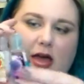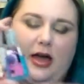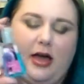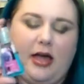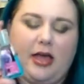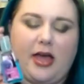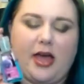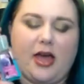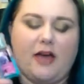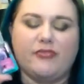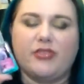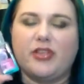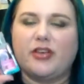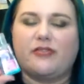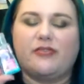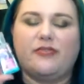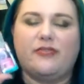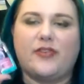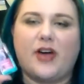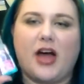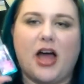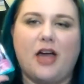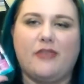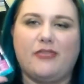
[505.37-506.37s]
I have like
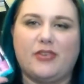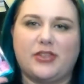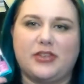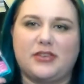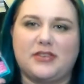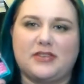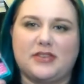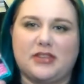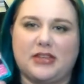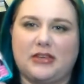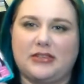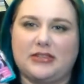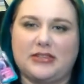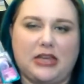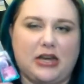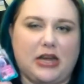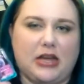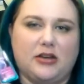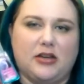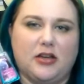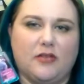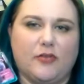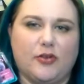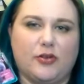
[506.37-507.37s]
five of these things and
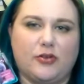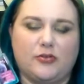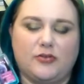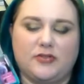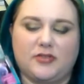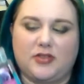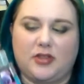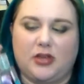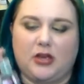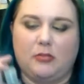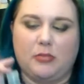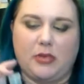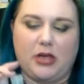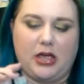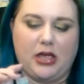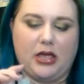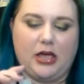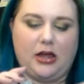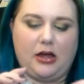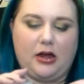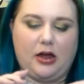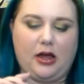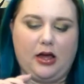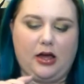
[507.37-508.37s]
I never used them.
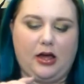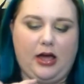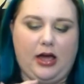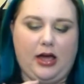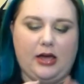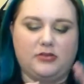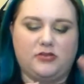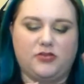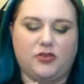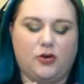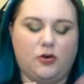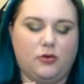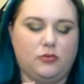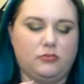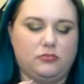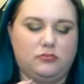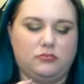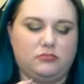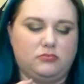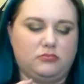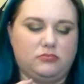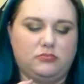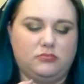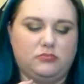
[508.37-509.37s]
And I
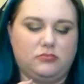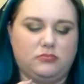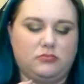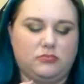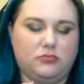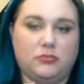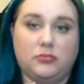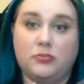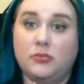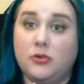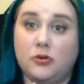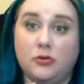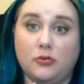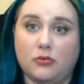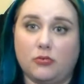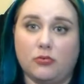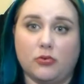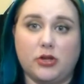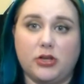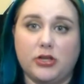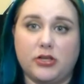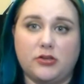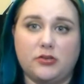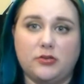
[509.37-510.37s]
don't
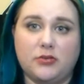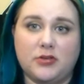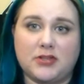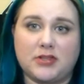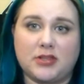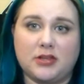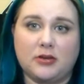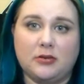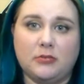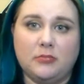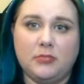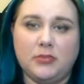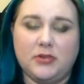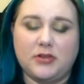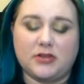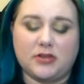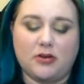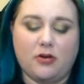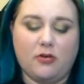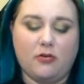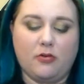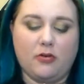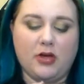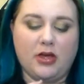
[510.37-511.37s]
really use them,
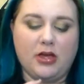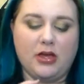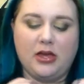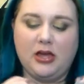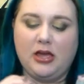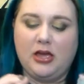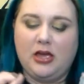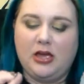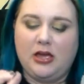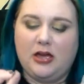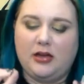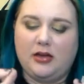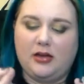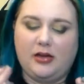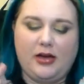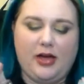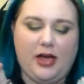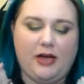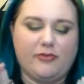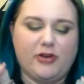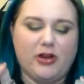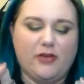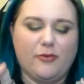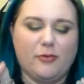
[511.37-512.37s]
so
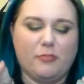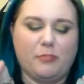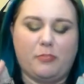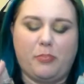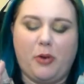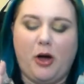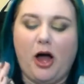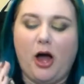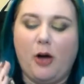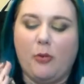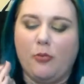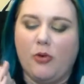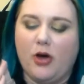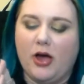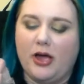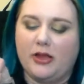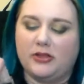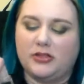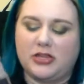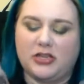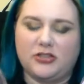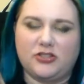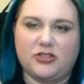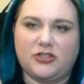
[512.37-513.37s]
I've never bought
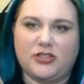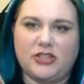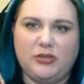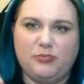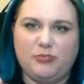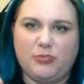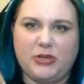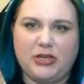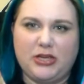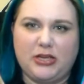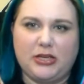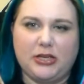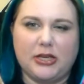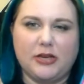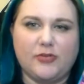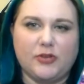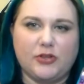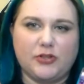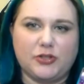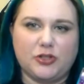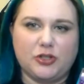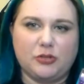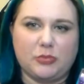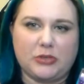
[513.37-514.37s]
one. They just keep being
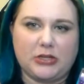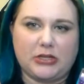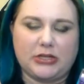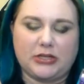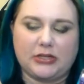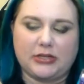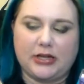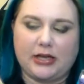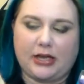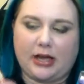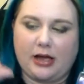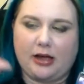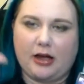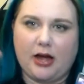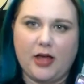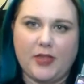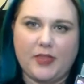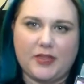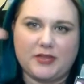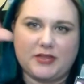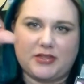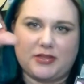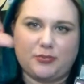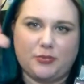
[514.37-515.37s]
given to me. Like I
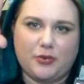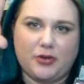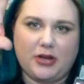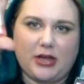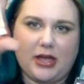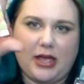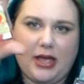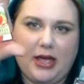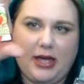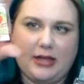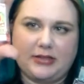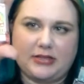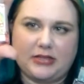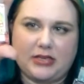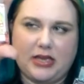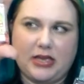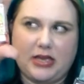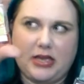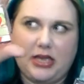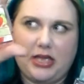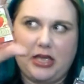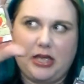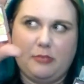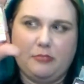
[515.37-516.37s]
got this one at
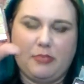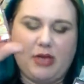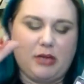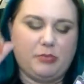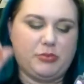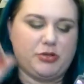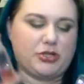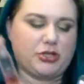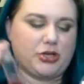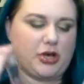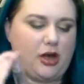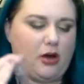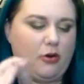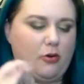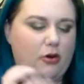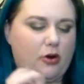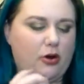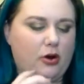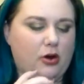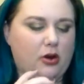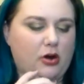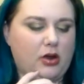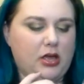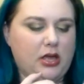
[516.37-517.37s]
a baby
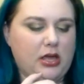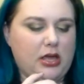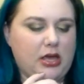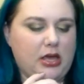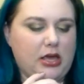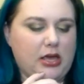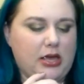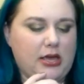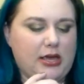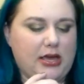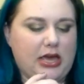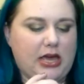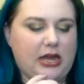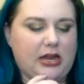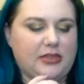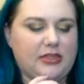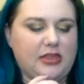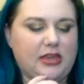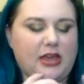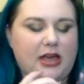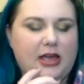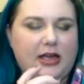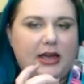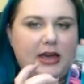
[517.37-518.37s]
shower and I
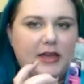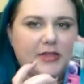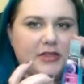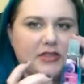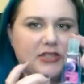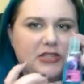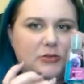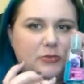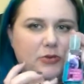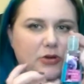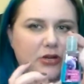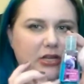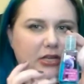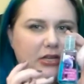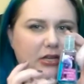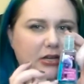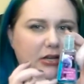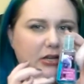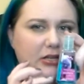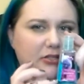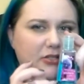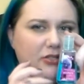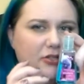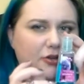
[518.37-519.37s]
think I got this one in
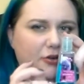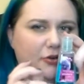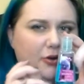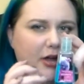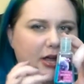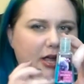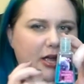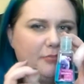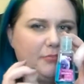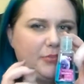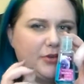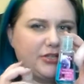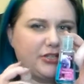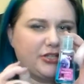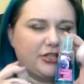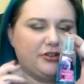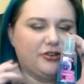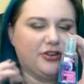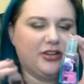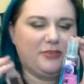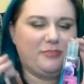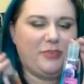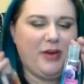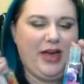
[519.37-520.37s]
an Instagram
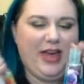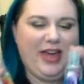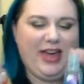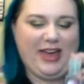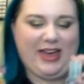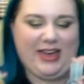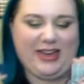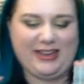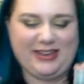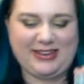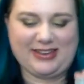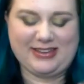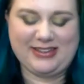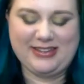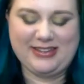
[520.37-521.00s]
mystery bag.